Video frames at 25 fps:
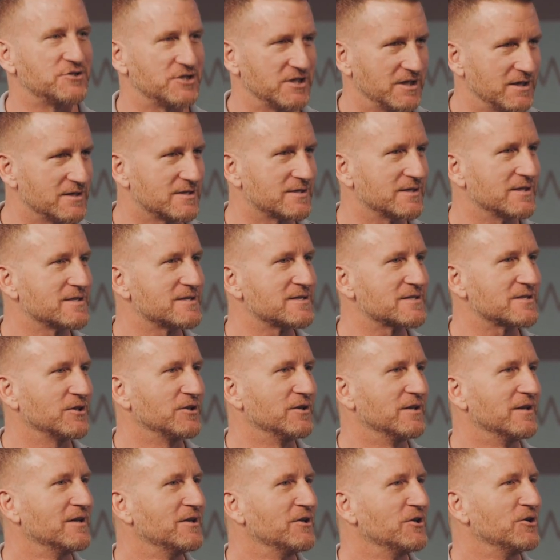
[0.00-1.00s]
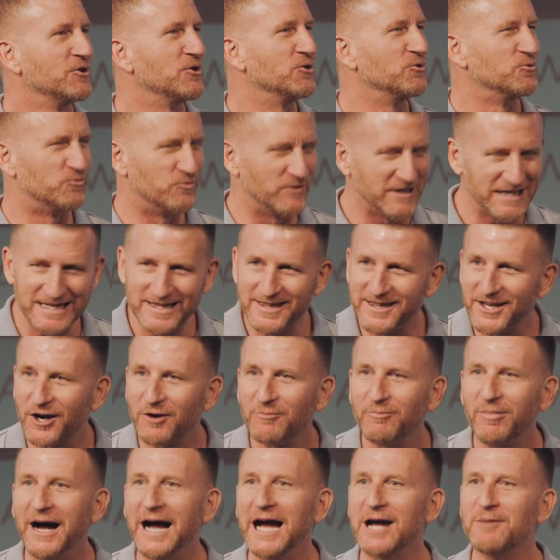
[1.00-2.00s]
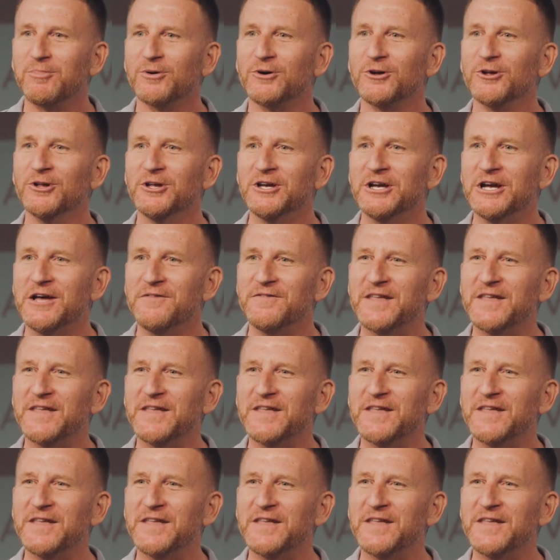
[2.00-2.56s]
Jesus and who read their Bible,